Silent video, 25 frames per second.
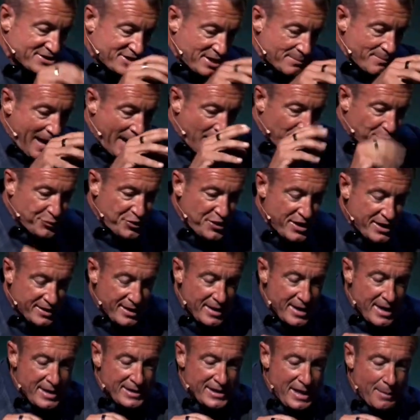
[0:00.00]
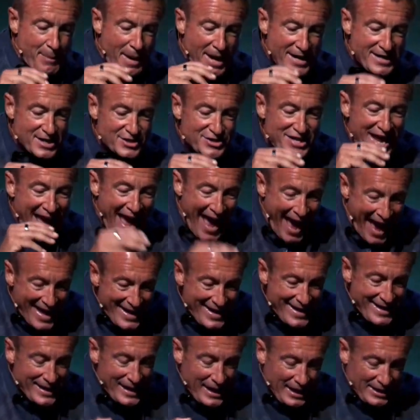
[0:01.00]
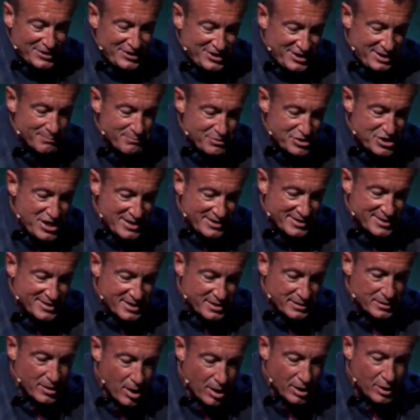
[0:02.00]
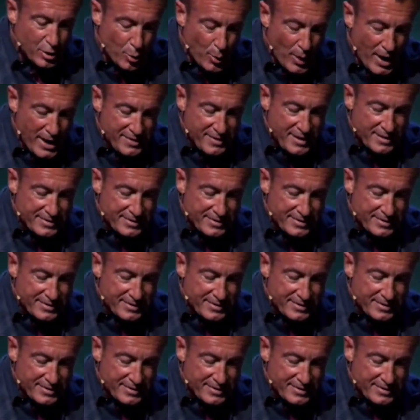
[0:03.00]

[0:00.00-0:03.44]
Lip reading: and somehow think that by just adding us some Jesus along the way,